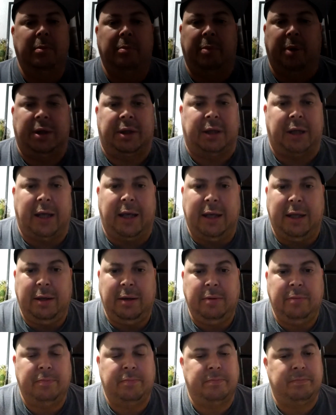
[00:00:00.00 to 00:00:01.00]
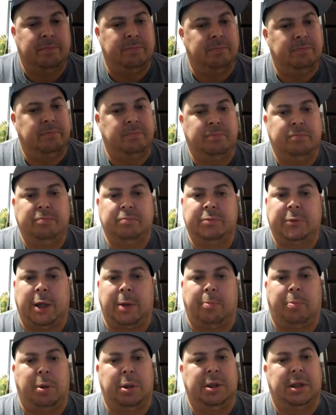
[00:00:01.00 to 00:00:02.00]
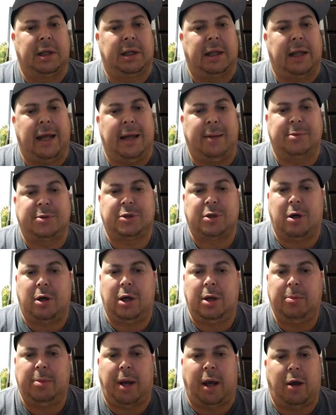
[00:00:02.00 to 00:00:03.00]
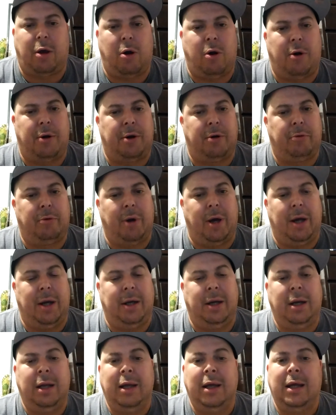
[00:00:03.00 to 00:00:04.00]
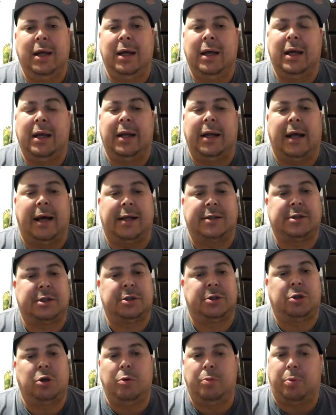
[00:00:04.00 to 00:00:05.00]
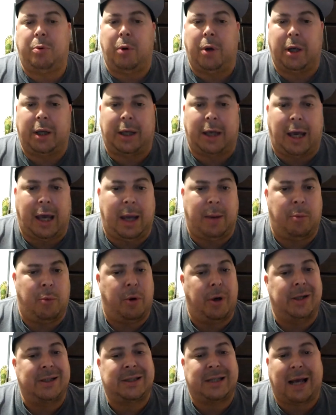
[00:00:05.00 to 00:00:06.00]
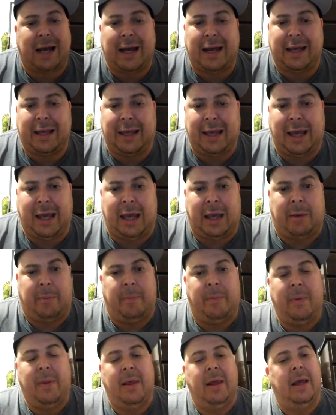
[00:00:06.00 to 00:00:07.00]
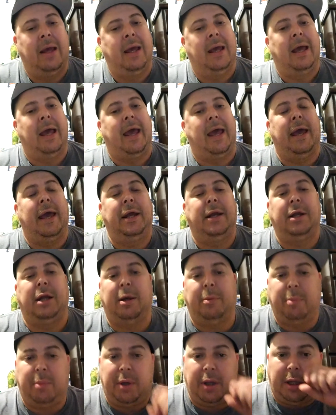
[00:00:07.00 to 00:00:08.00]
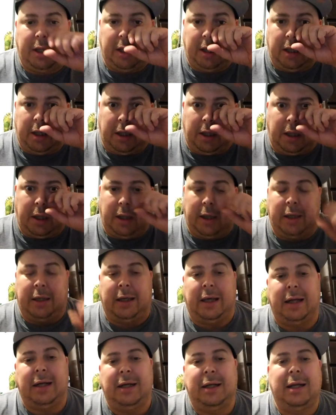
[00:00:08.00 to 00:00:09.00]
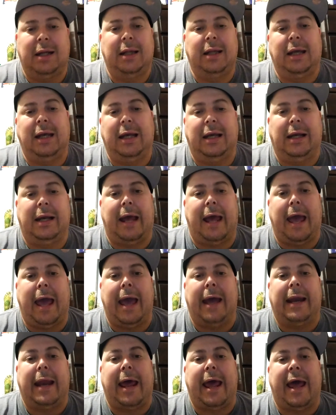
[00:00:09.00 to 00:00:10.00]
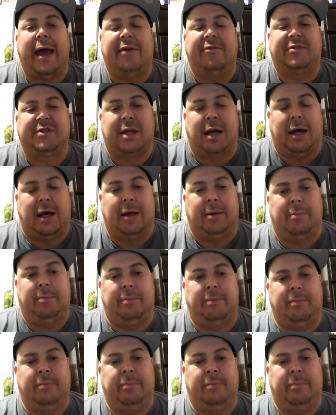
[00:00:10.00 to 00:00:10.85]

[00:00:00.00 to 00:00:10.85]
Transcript: But then they put the clamps on them. They go on the run. Now it's a two point game or a tie game. End up getting the lead at halftime.